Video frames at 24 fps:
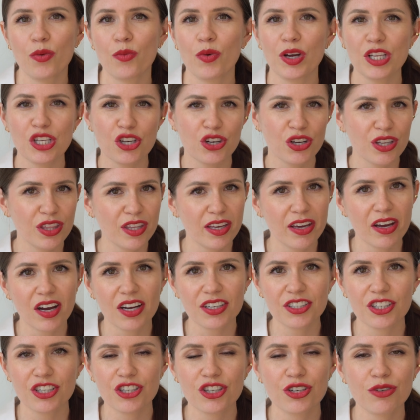When you're in the
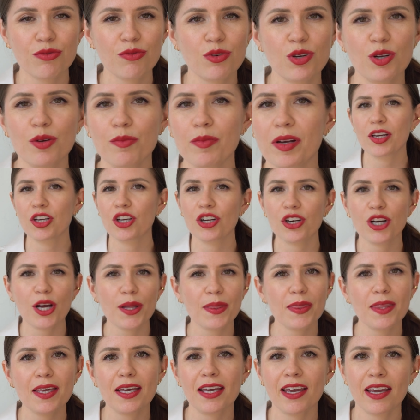audition room, you're
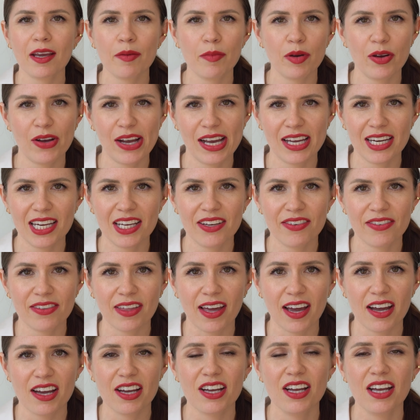not thinking about any of
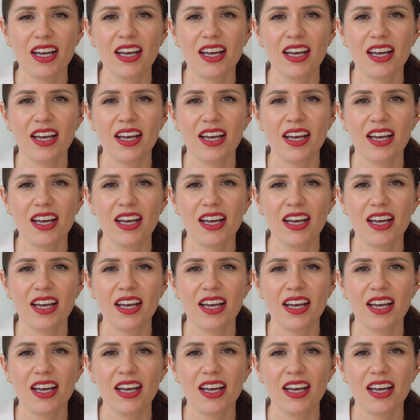that.